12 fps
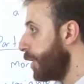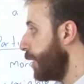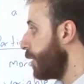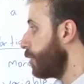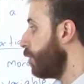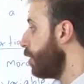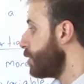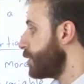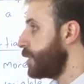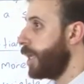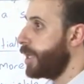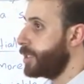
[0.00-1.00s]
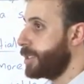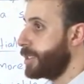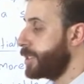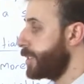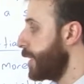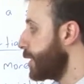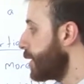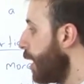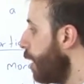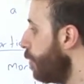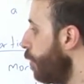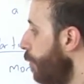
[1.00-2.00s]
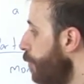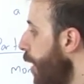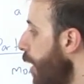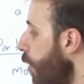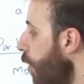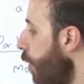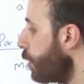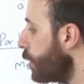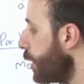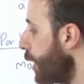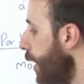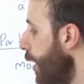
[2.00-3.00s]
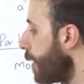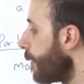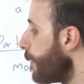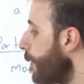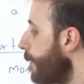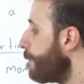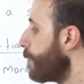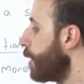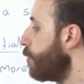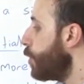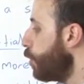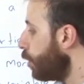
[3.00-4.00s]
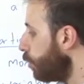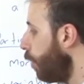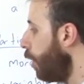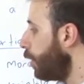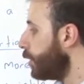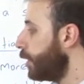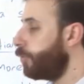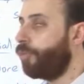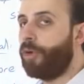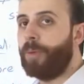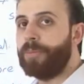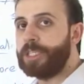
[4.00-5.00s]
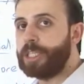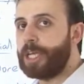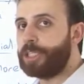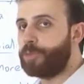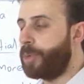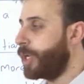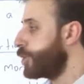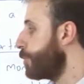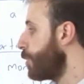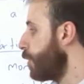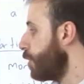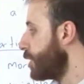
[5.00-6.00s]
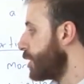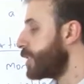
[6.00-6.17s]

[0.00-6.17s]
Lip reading: here. Don't say it is 6. We obtain order here. We got order from this expression because this